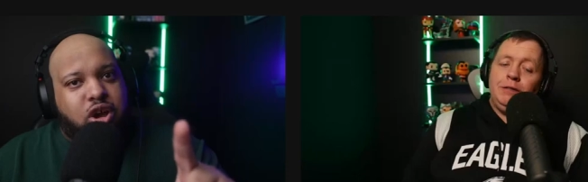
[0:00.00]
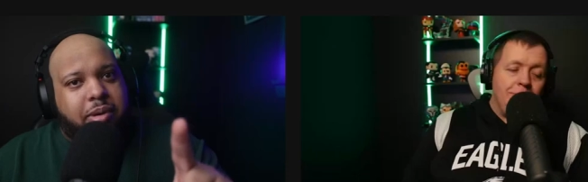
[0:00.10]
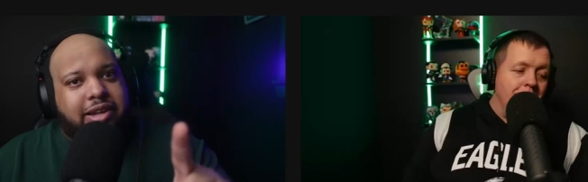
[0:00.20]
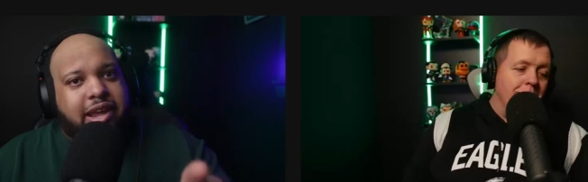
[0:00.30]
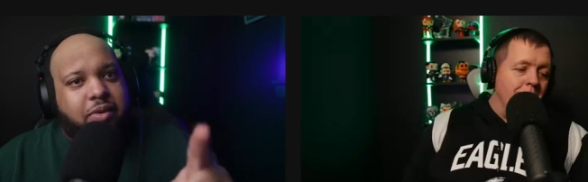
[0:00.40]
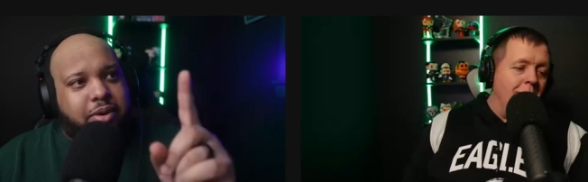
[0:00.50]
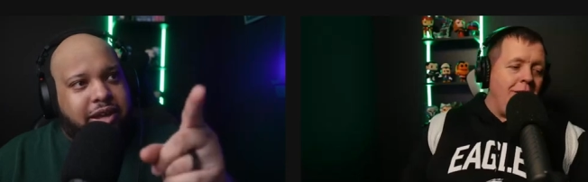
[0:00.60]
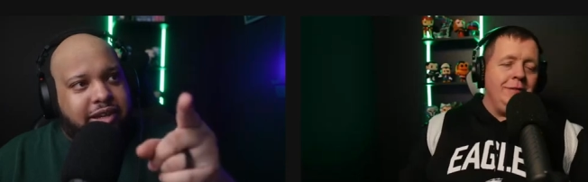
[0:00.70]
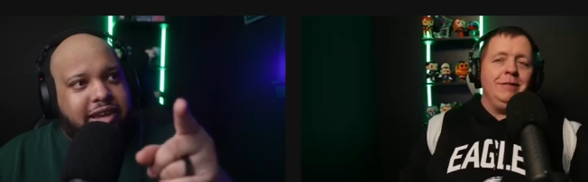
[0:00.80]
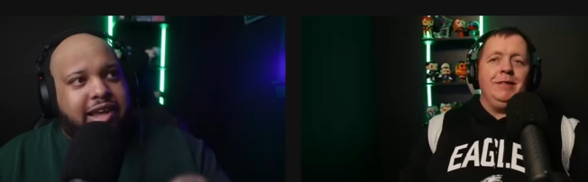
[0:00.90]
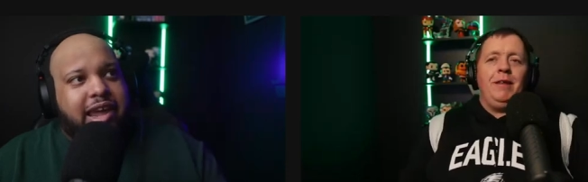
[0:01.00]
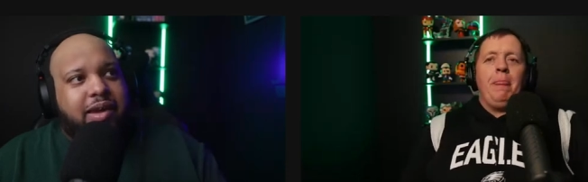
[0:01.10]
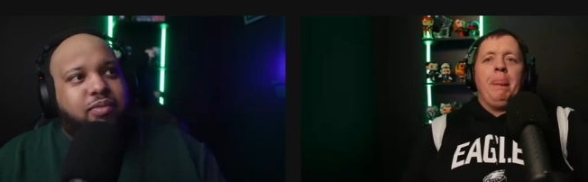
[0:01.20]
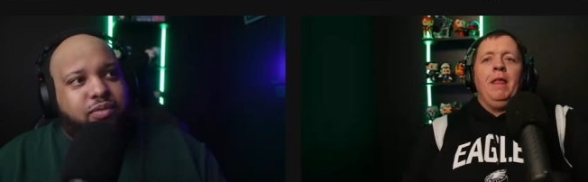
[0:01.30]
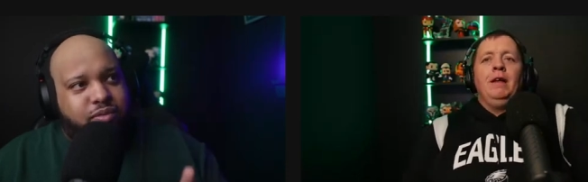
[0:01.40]
Speaker 1: about that when we get to that
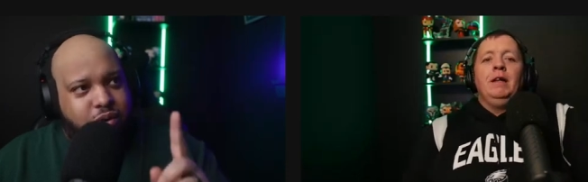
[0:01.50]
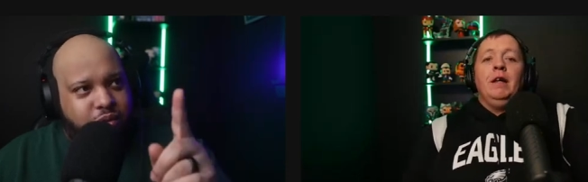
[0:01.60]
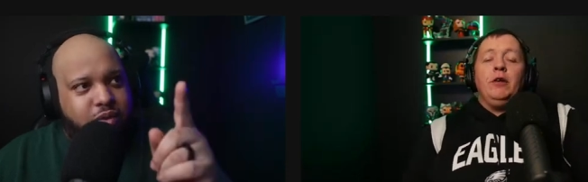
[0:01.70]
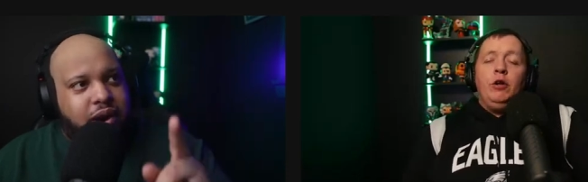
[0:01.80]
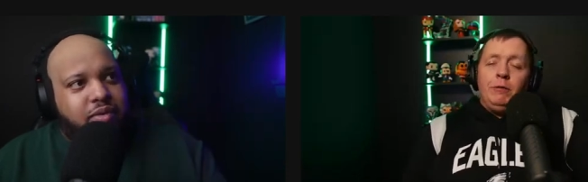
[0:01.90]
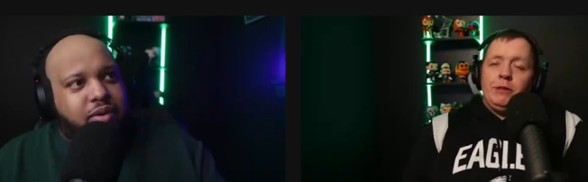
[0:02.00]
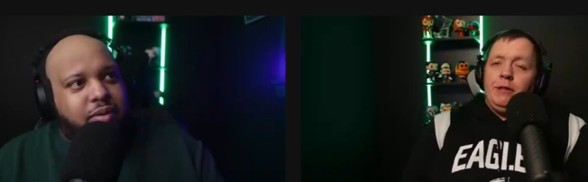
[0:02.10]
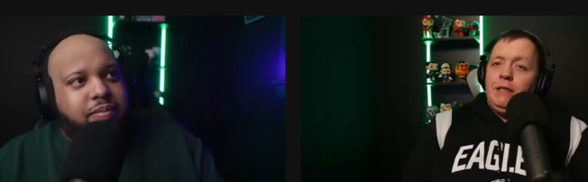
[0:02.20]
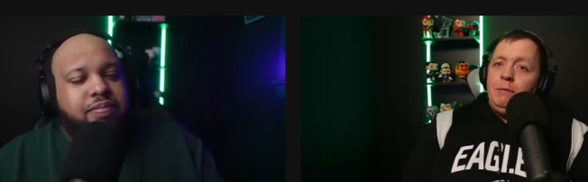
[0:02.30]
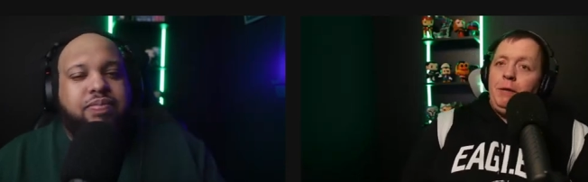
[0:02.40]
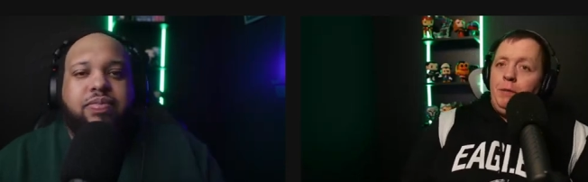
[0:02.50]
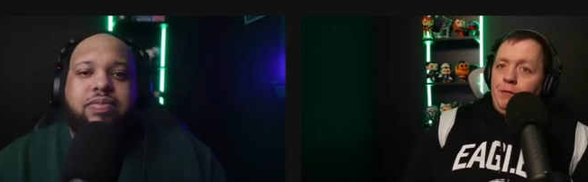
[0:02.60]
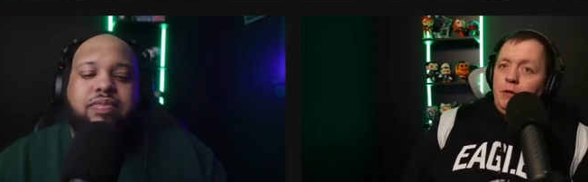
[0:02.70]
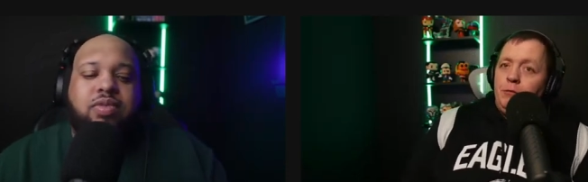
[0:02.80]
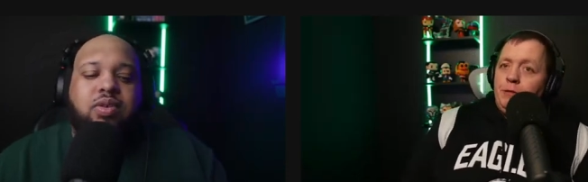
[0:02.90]
game.
Speaker 2: Right. You know what's crazy about
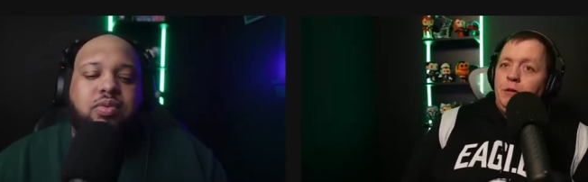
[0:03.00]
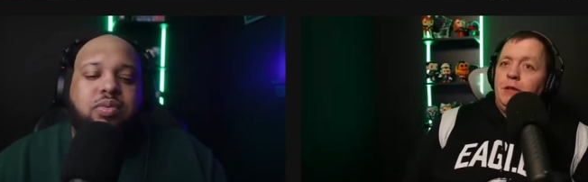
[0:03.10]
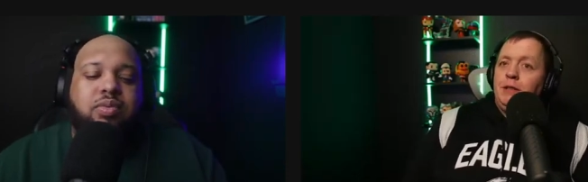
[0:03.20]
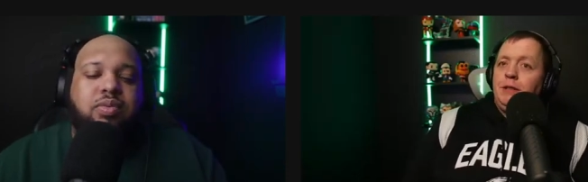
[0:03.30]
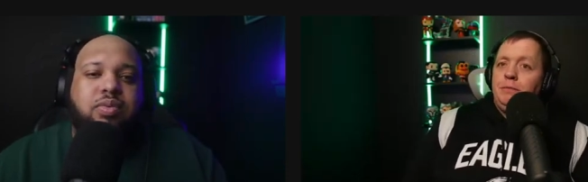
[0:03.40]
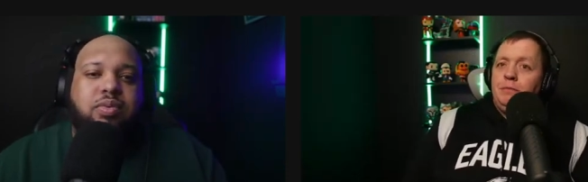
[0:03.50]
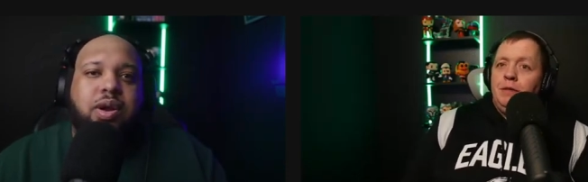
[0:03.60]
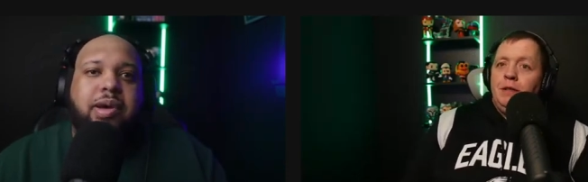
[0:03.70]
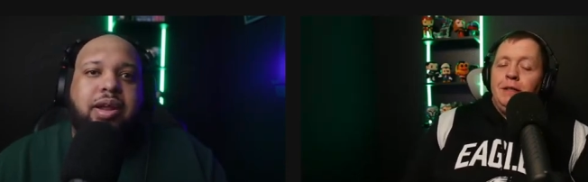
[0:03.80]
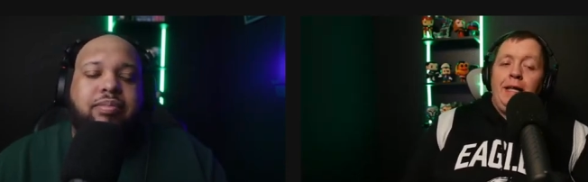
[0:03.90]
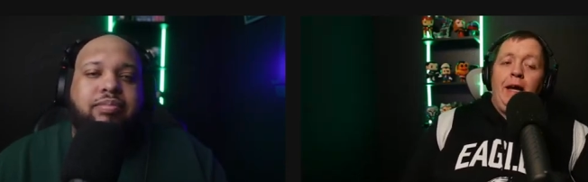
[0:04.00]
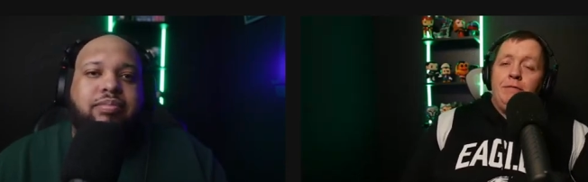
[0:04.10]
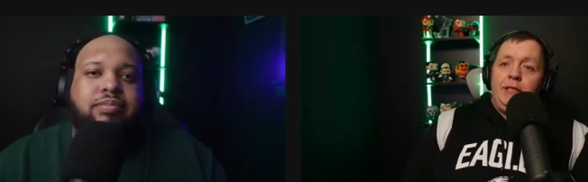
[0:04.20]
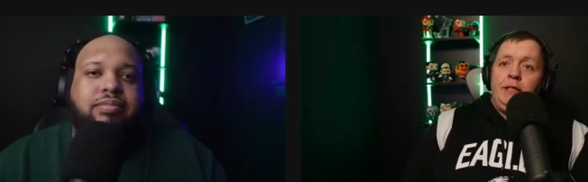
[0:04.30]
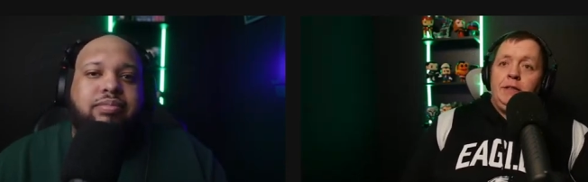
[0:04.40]
Buffalo when you look at them? What about them? They
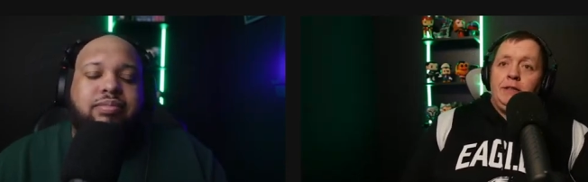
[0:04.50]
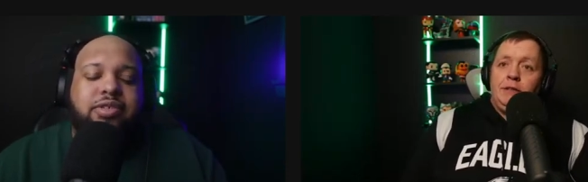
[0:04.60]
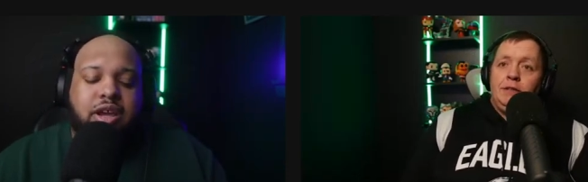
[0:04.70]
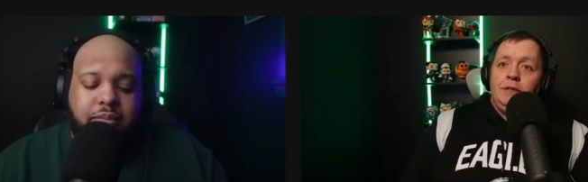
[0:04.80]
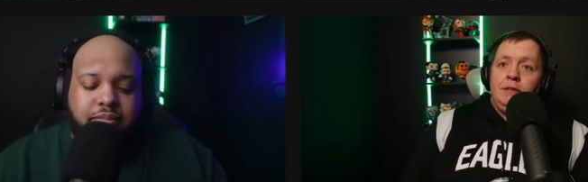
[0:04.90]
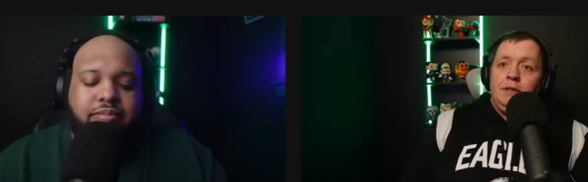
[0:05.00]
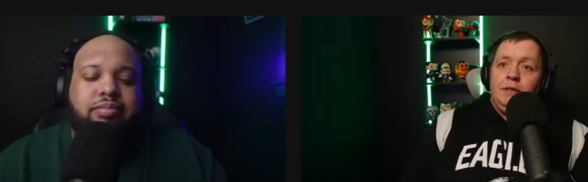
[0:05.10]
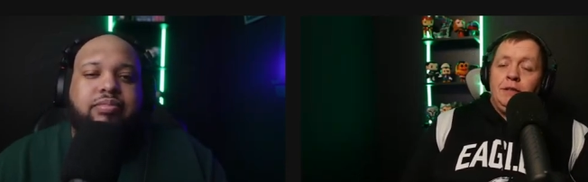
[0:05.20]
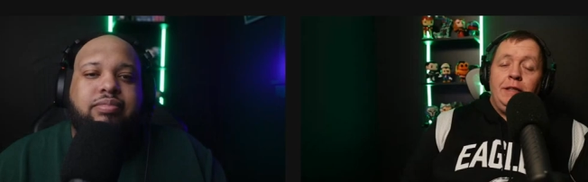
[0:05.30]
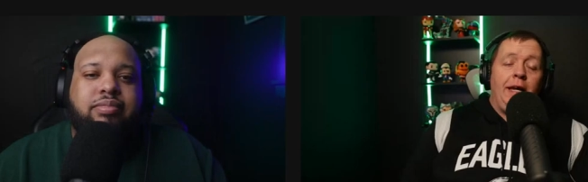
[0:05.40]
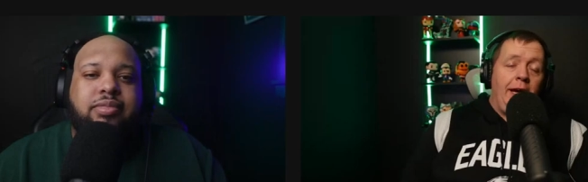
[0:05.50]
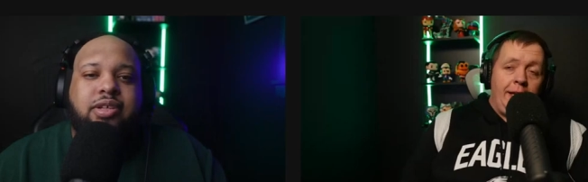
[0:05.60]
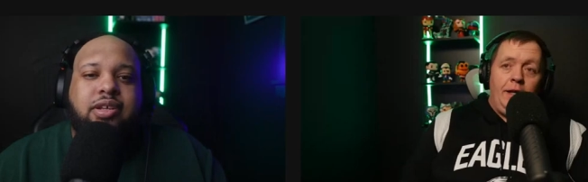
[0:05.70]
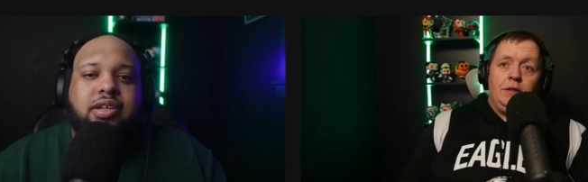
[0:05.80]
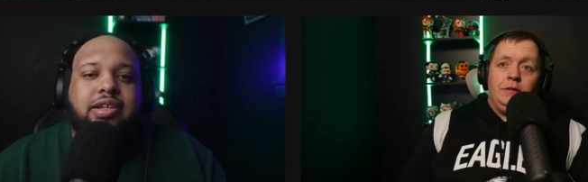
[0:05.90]
have Diggs. Yep. They got
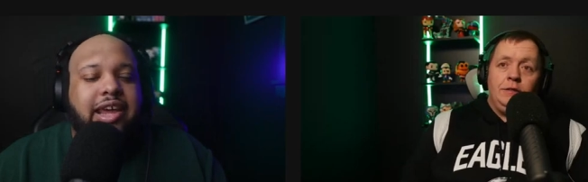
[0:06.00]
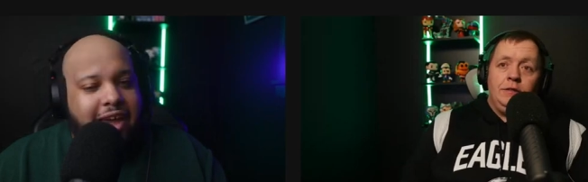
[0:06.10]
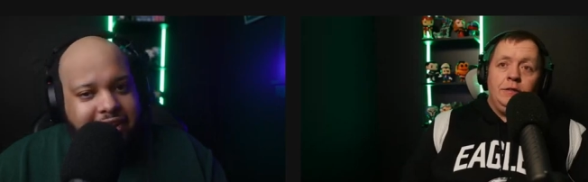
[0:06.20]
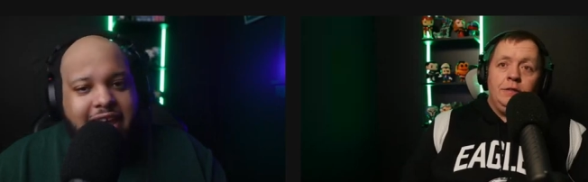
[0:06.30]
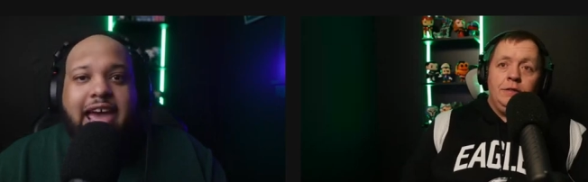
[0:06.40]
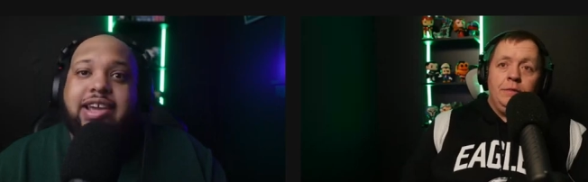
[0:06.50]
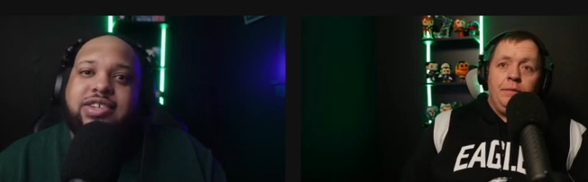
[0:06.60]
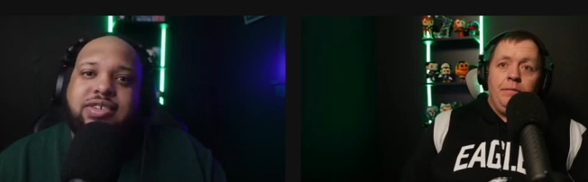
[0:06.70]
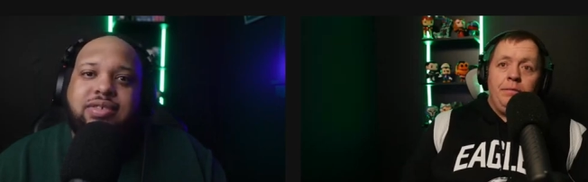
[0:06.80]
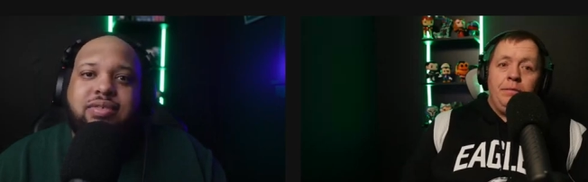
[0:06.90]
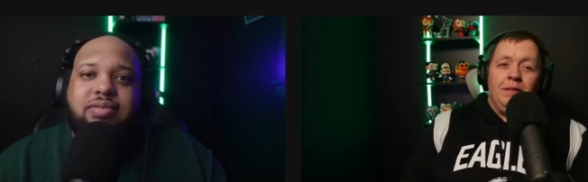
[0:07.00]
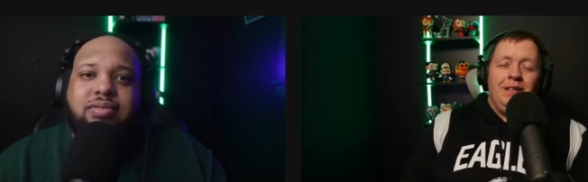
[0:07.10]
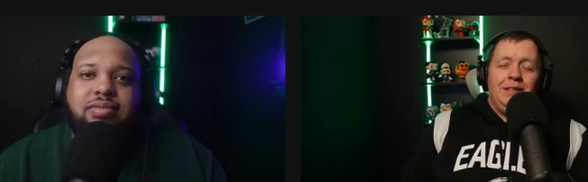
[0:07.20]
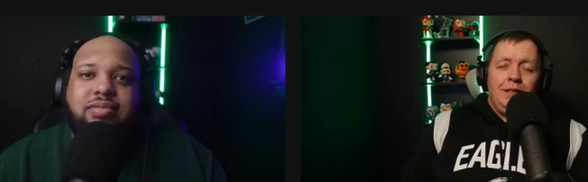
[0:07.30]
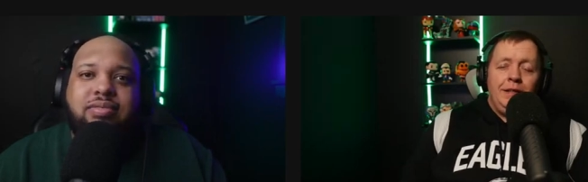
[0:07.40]
Allen. They got Knox. Eh,